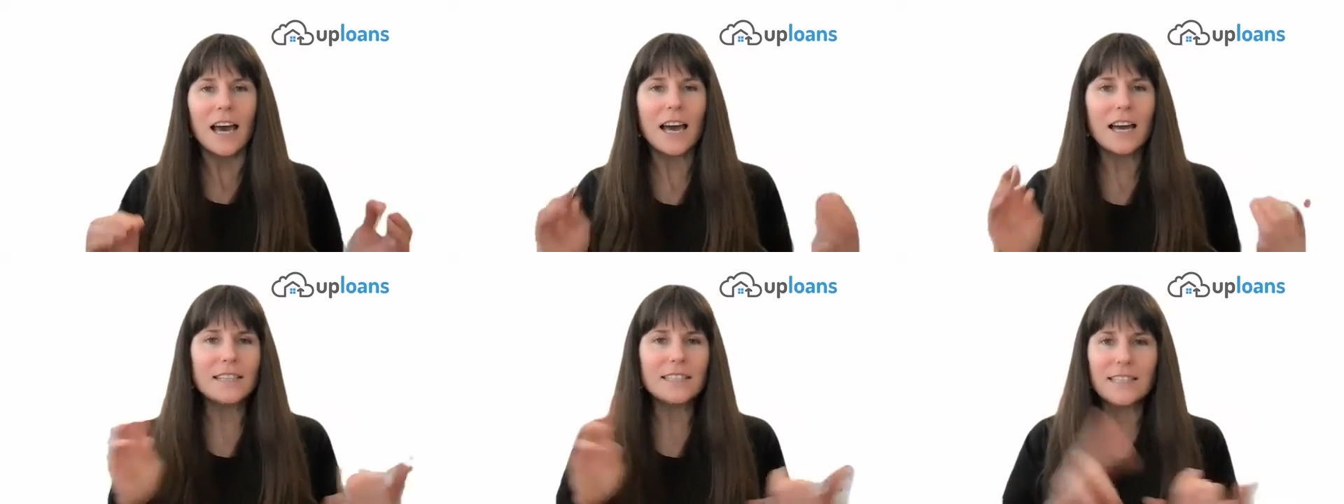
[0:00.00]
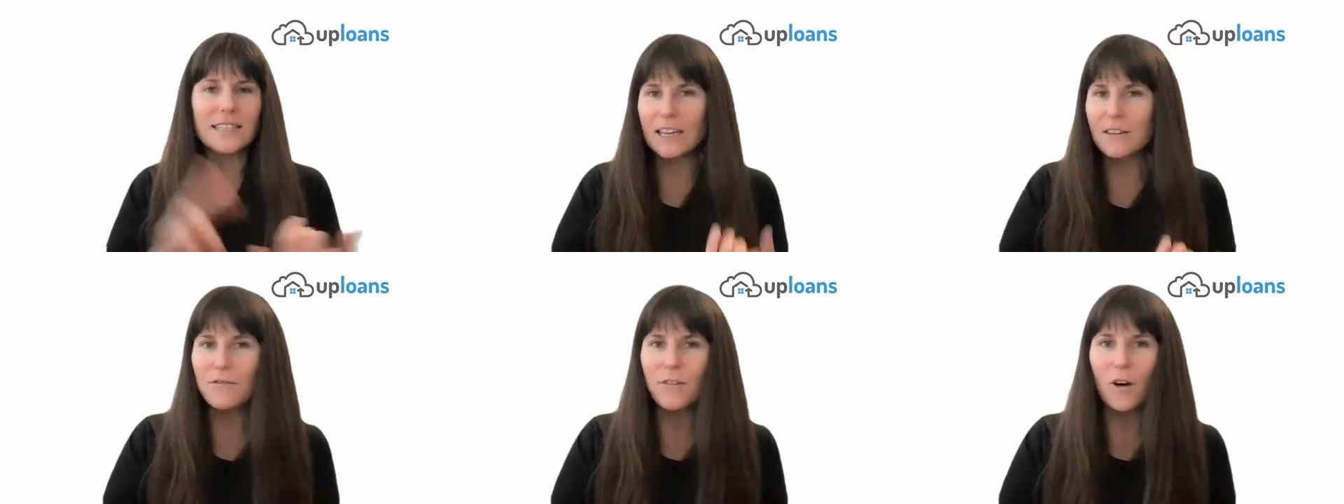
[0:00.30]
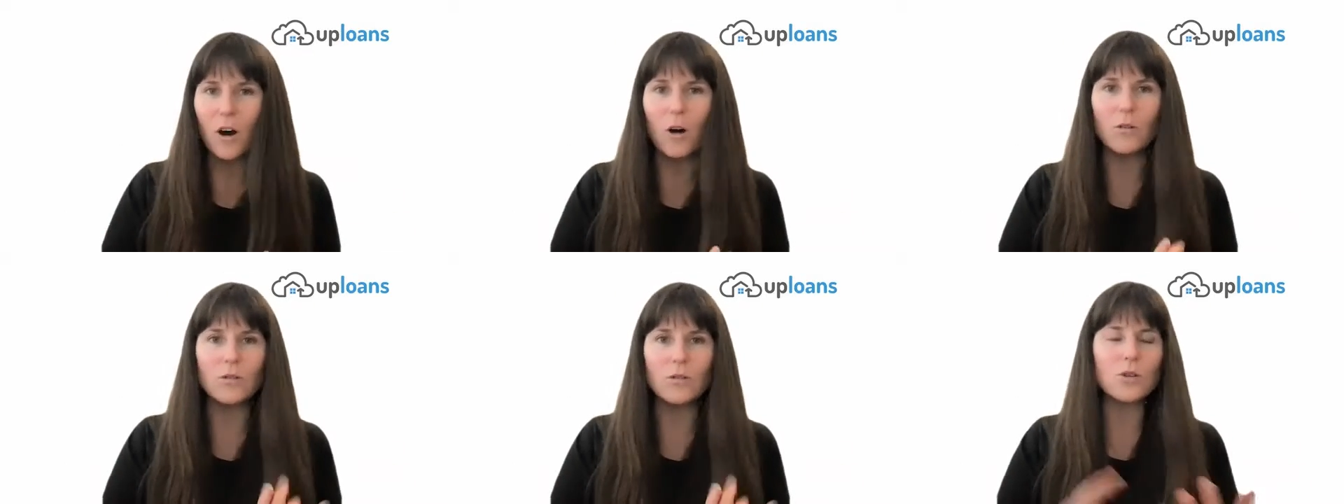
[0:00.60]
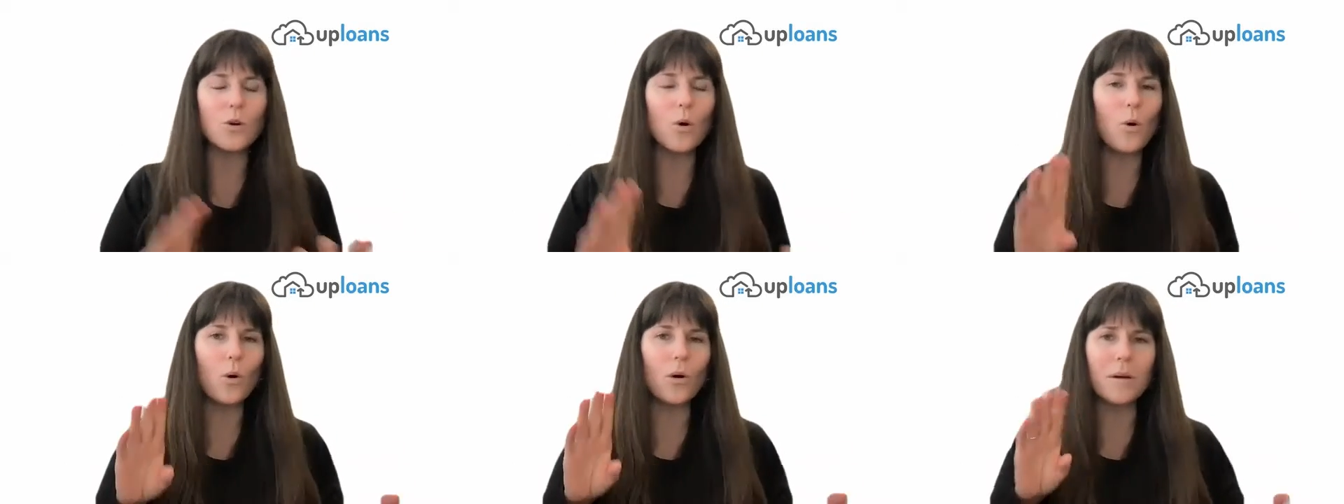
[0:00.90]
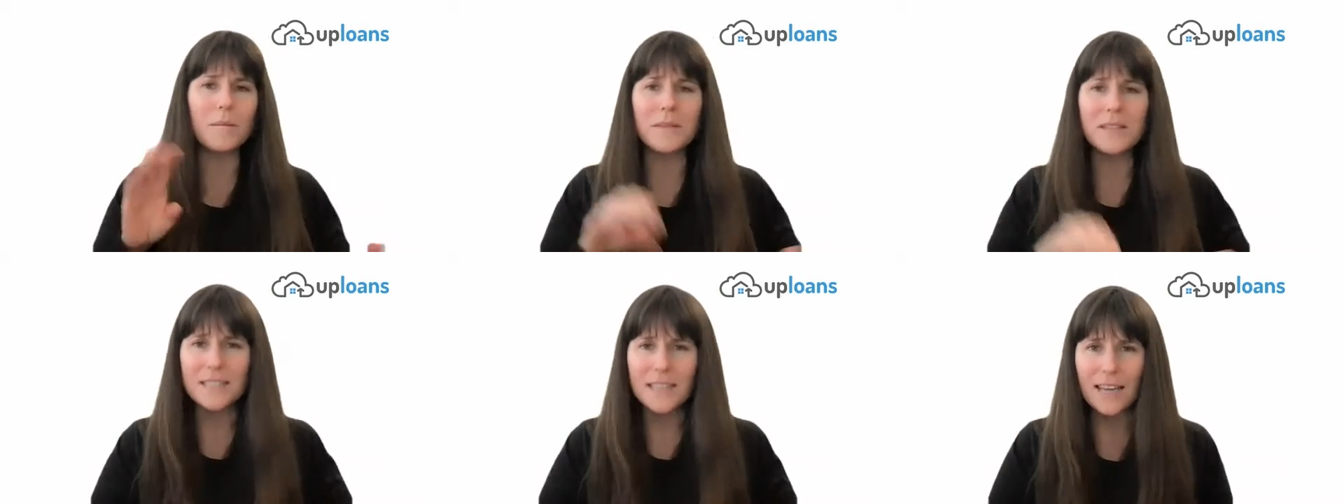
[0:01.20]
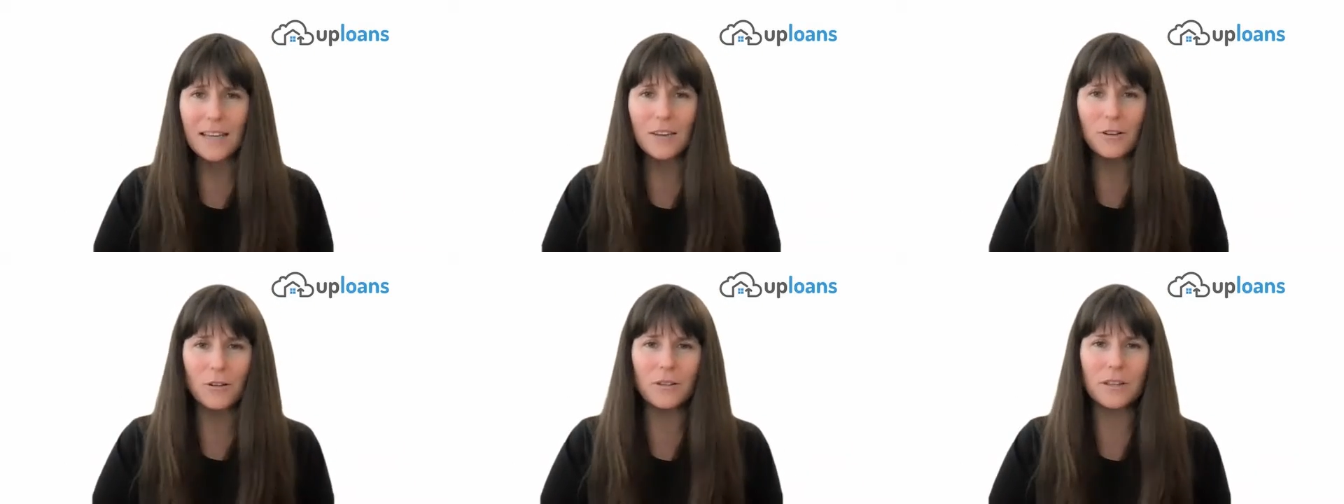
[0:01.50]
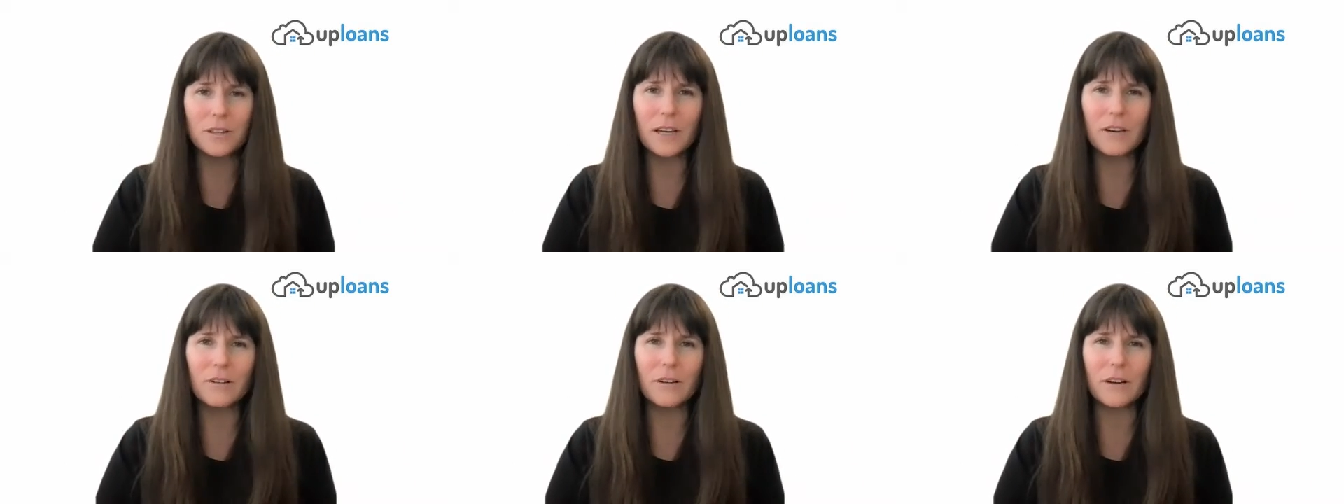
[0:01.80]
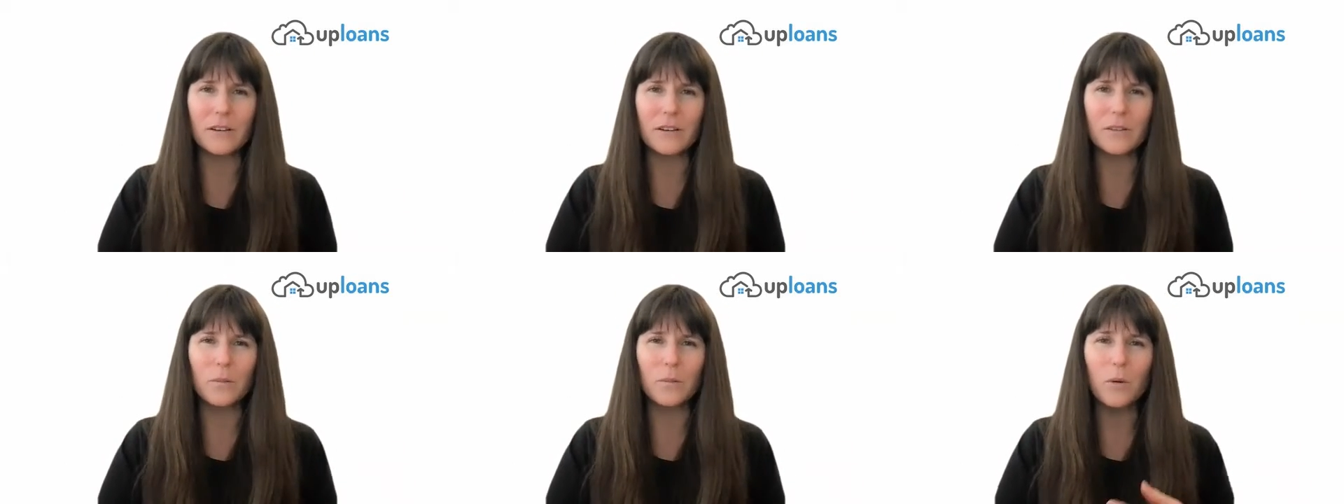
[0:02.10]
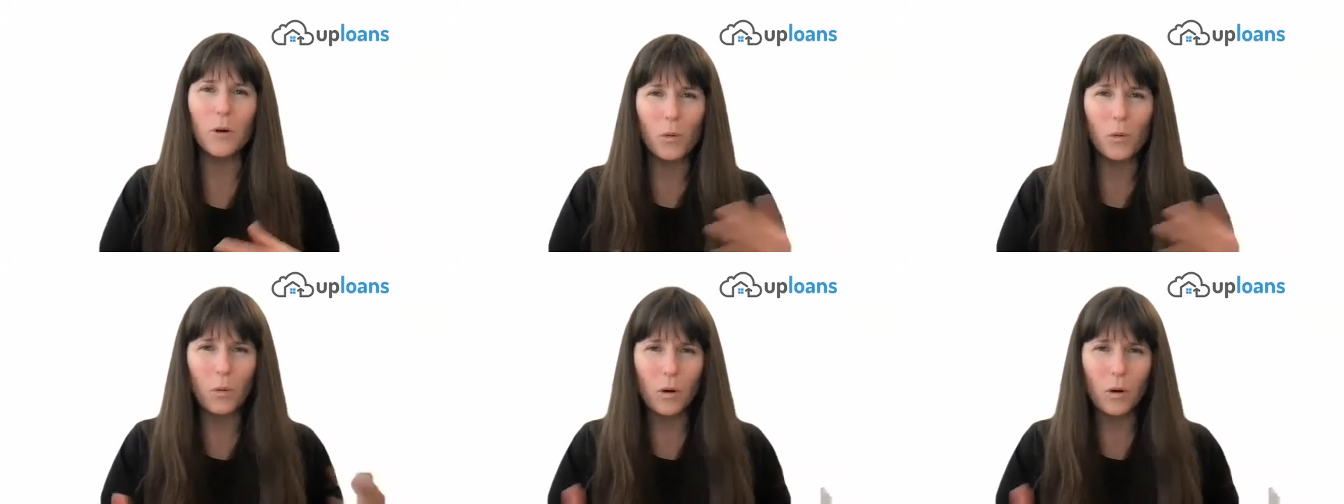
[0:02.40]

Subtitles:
a default or a mistake on their credit report,